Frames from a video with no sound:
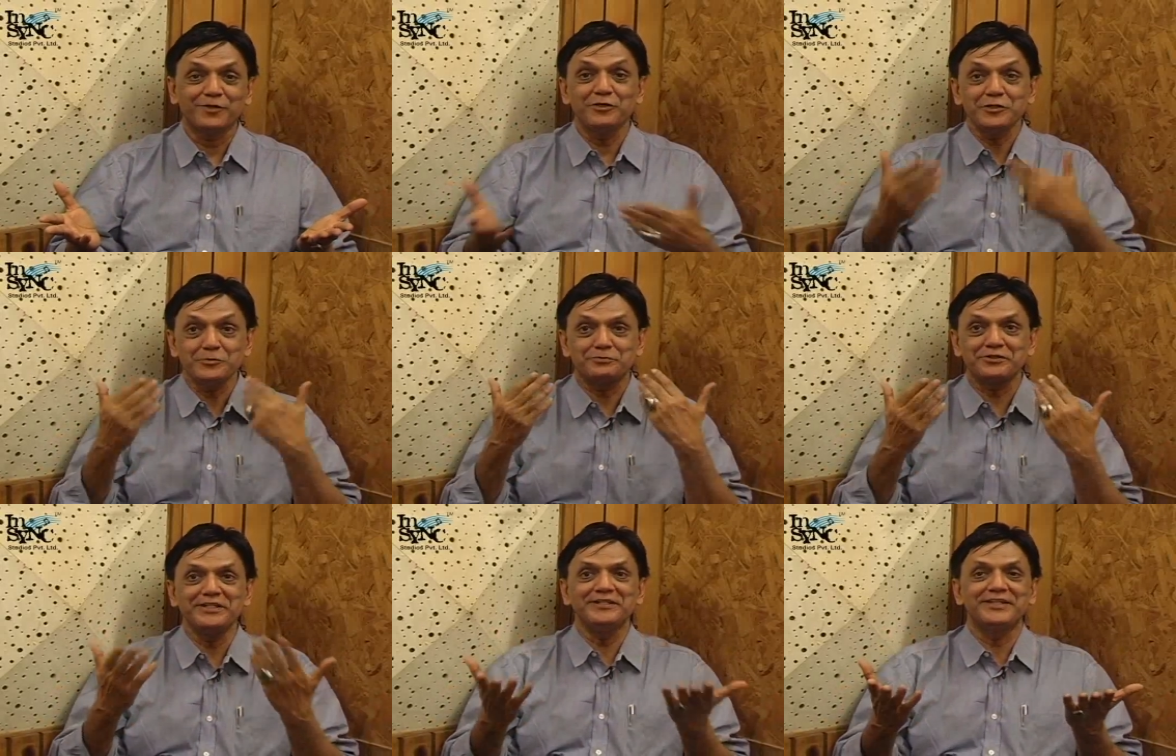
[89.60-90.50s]
Now when you
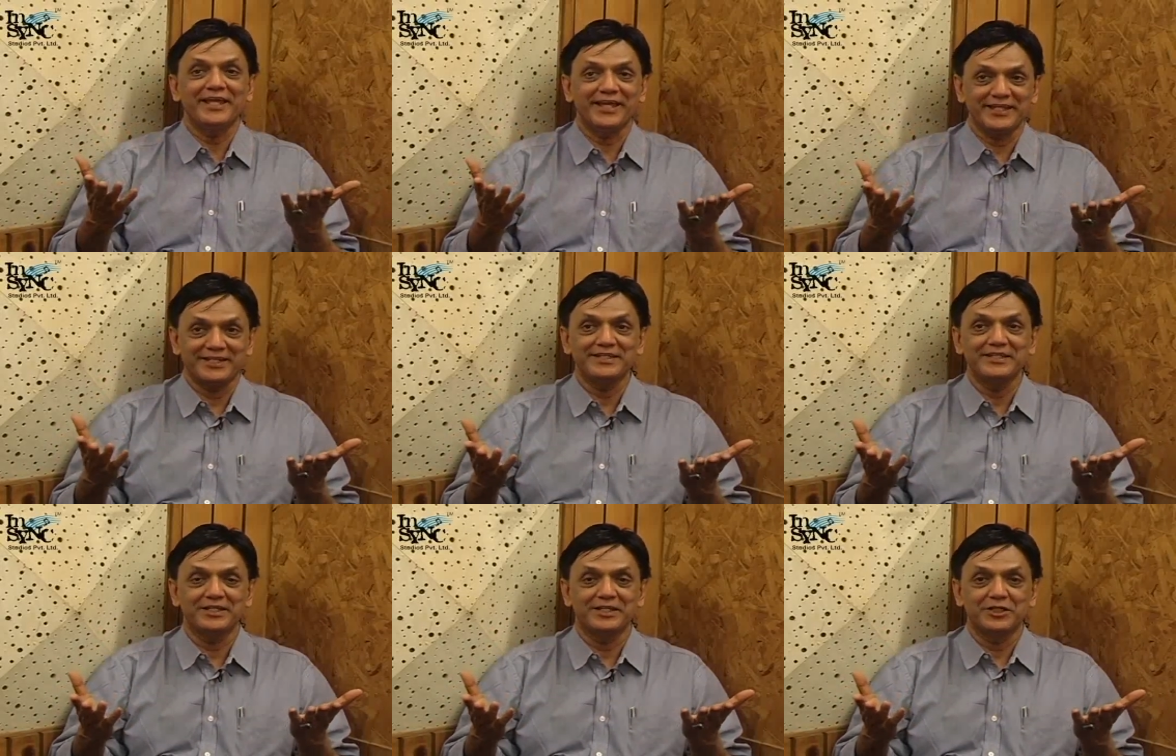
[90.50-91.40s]
breathe
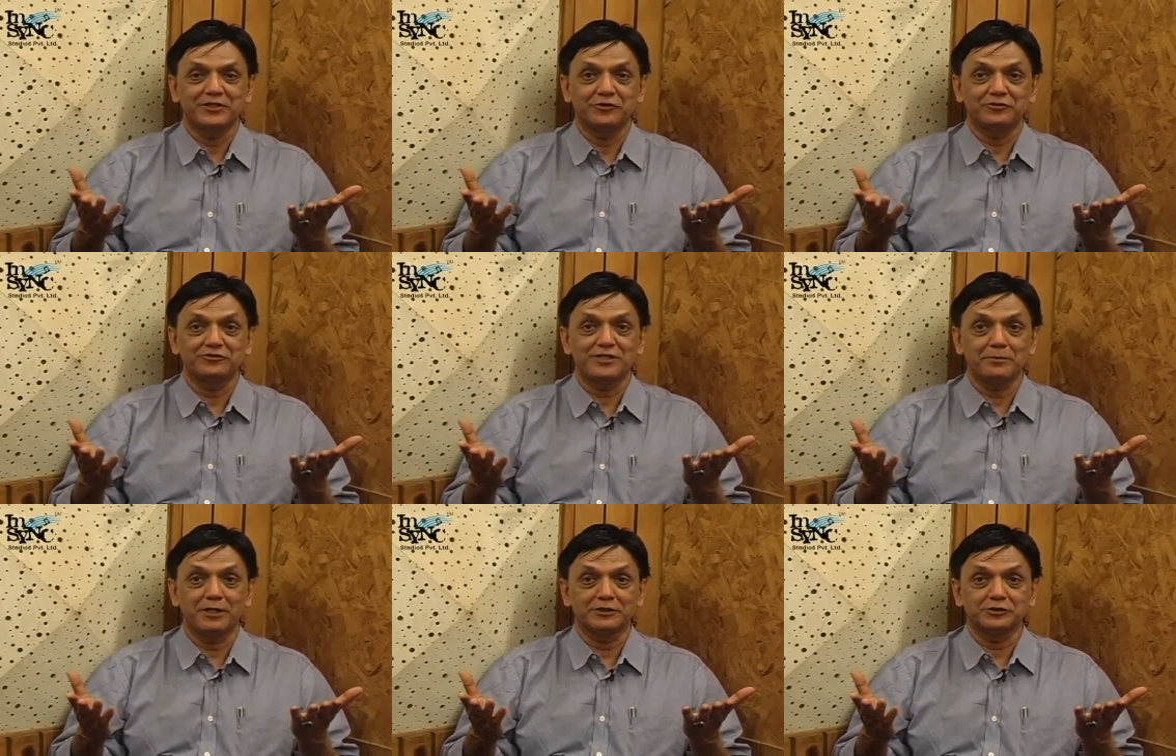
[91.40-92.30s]
in, your
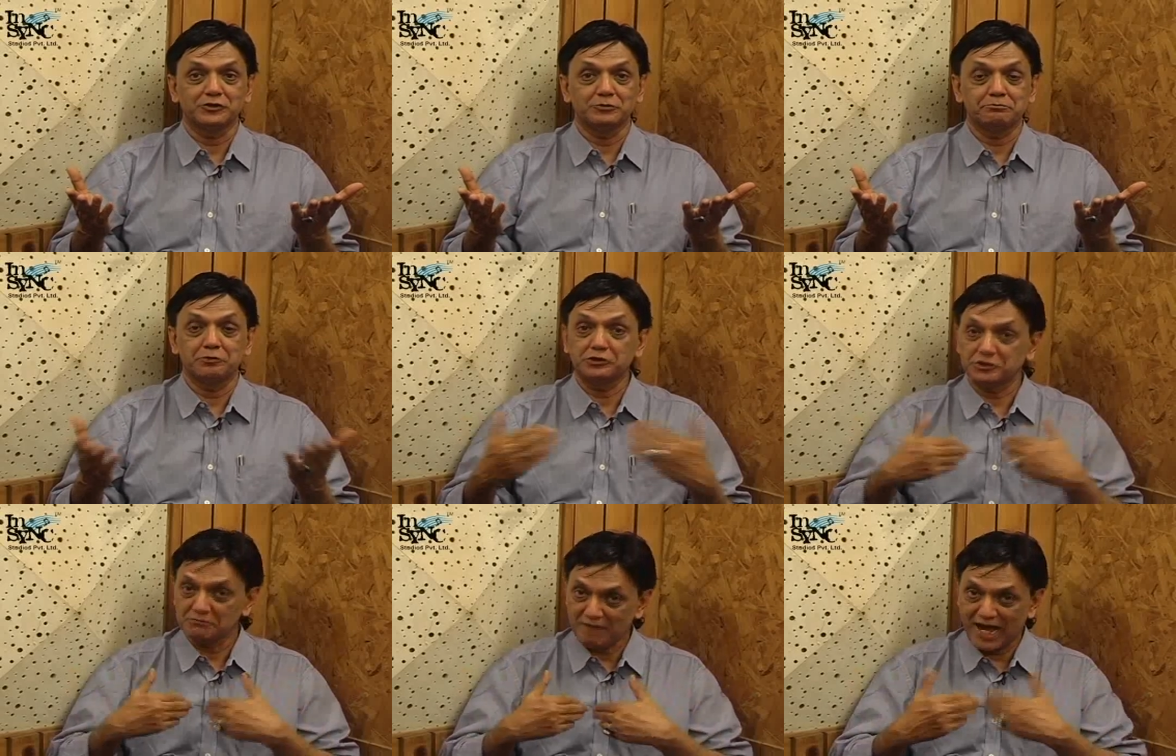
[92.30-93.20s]
stomach should
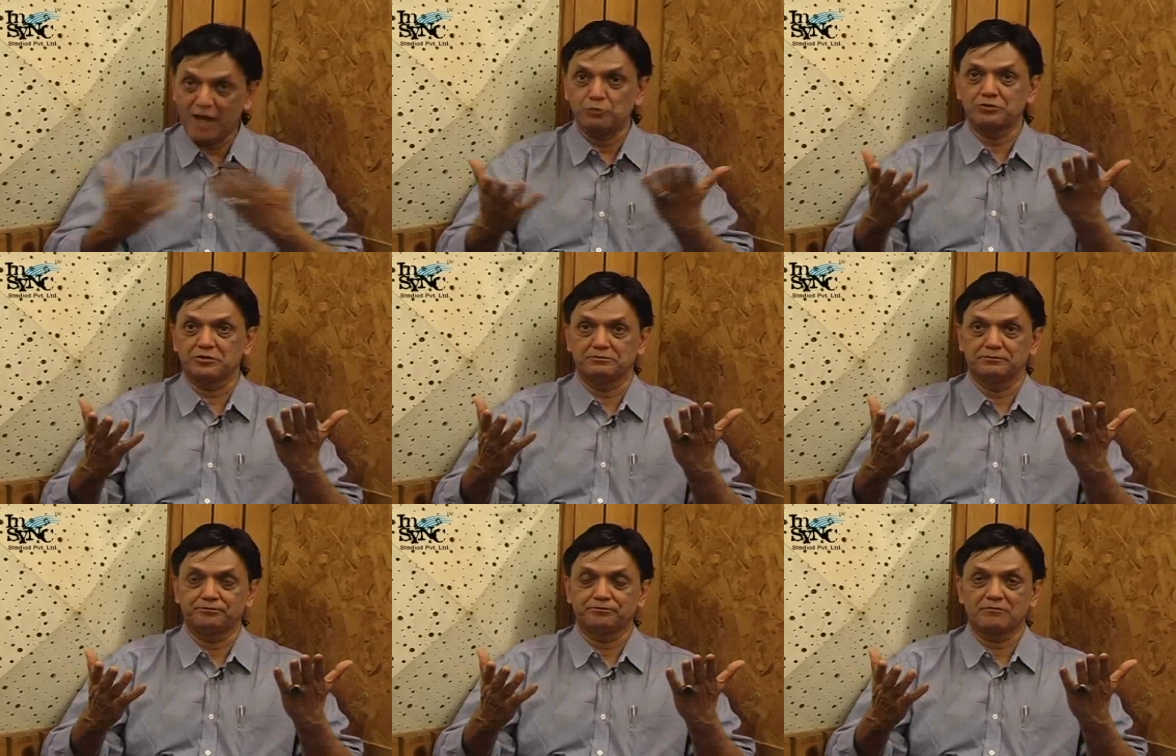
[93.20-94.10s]
push out.
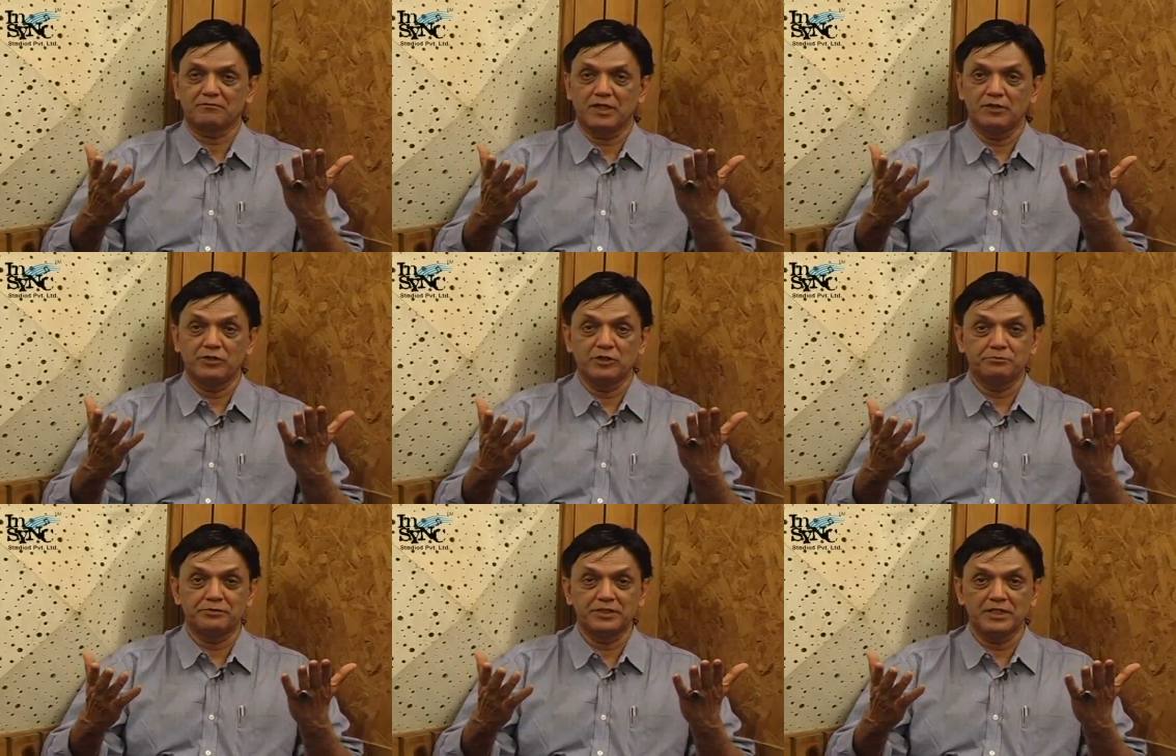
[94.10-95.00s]
And when you
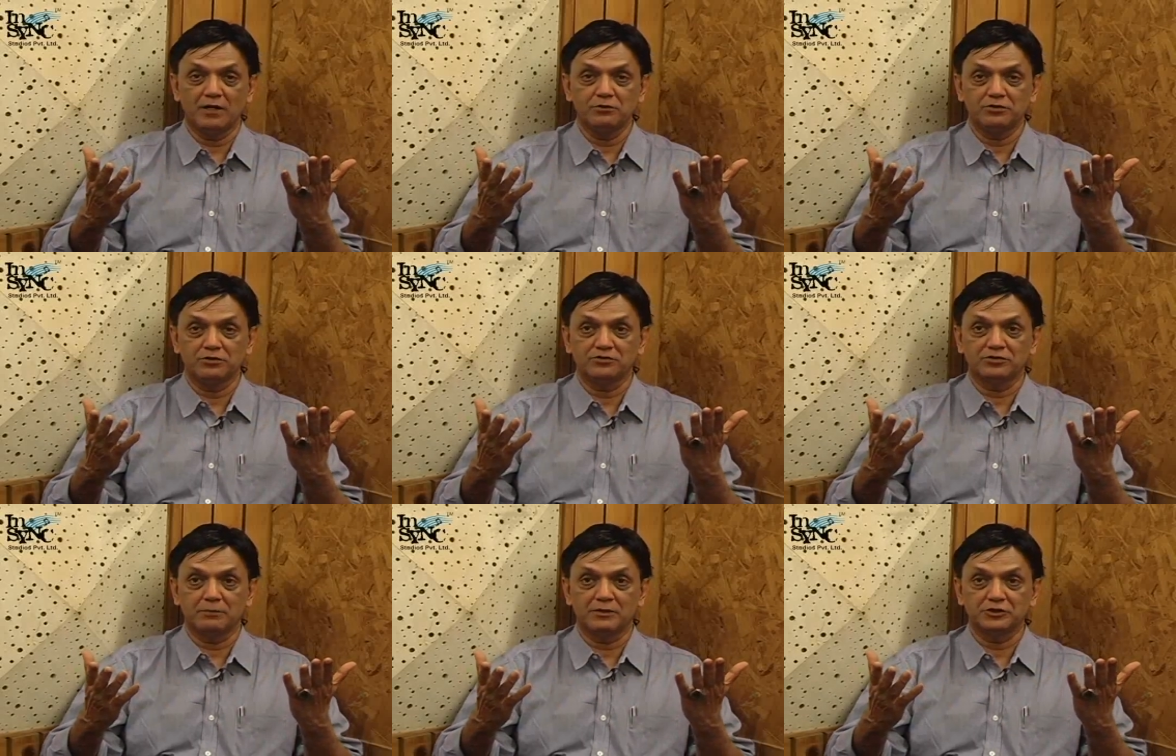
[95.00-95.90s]
breathe out, your
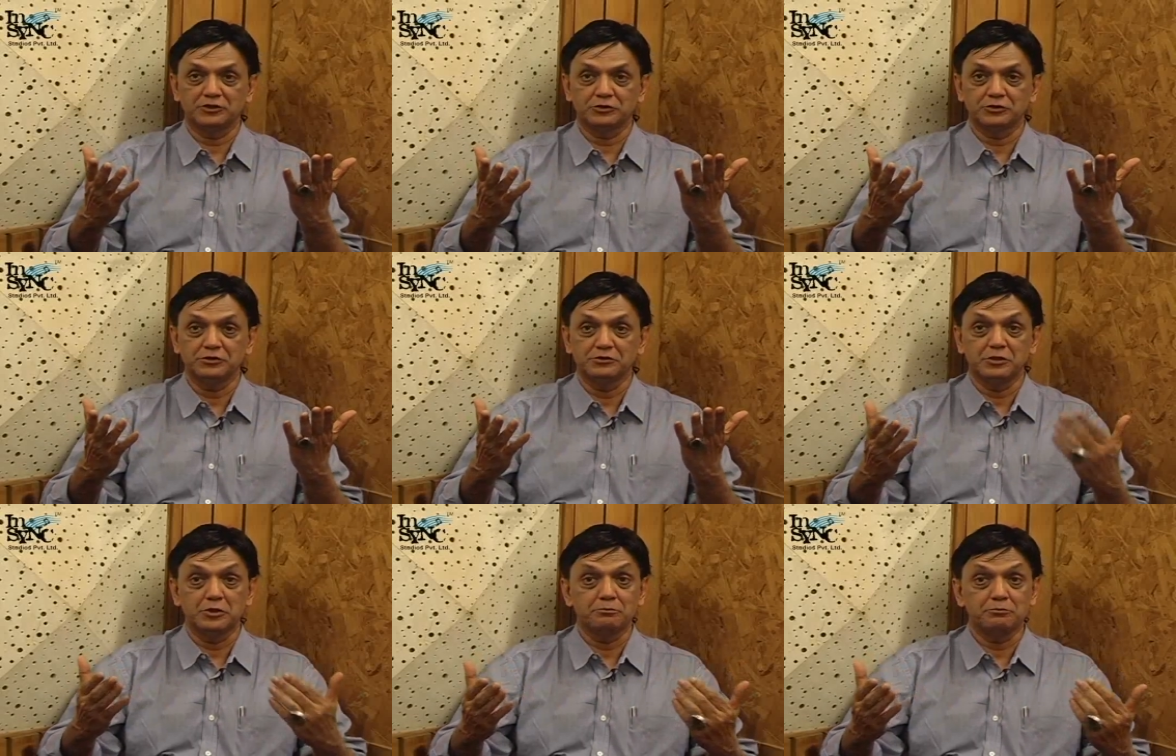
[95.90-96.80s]
stomach should
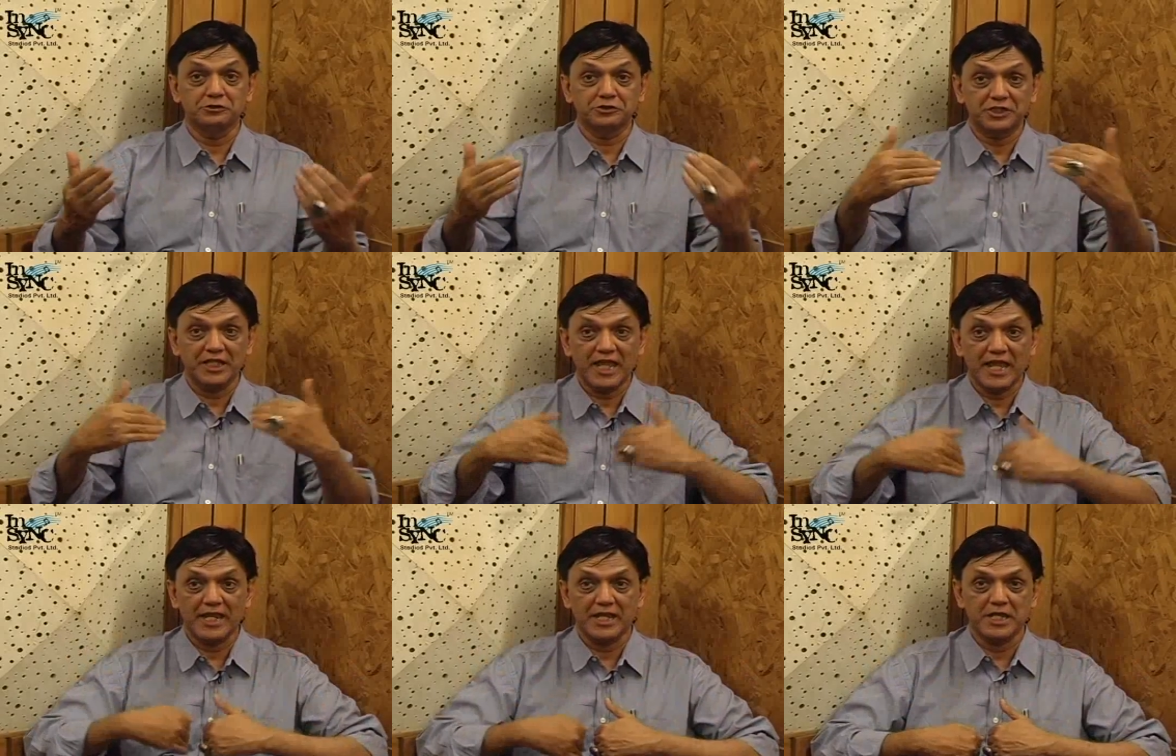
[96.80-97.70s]
push
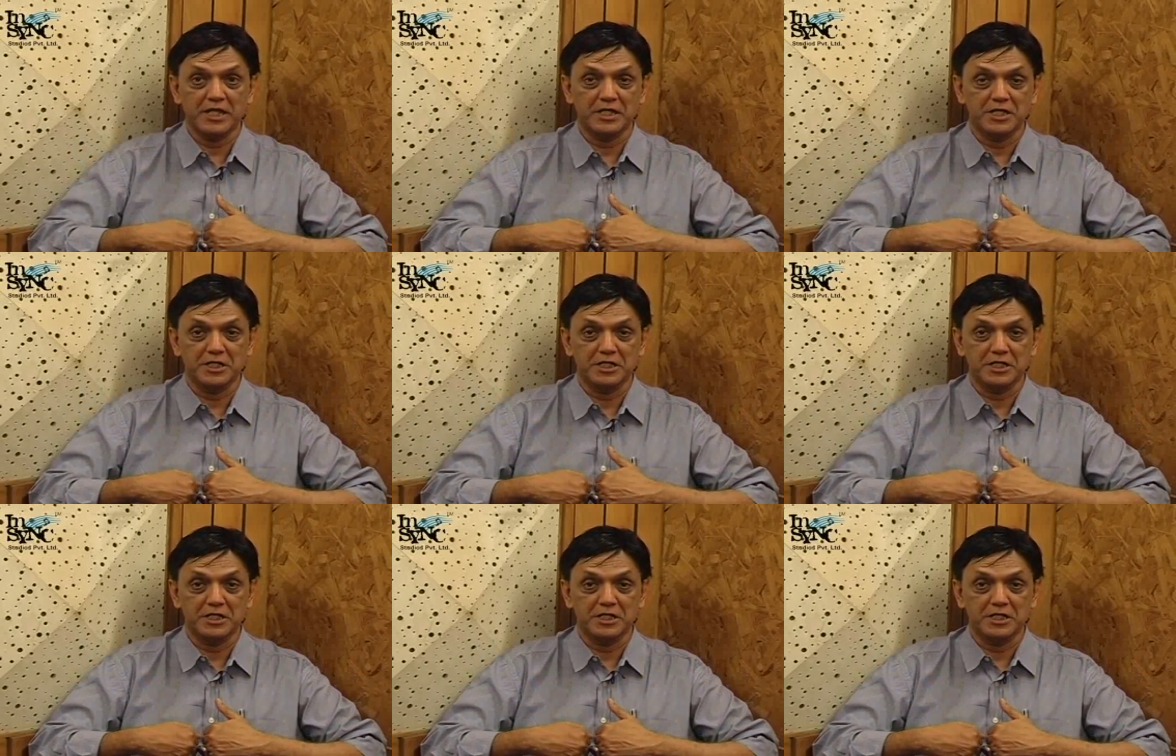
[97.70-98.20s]
in.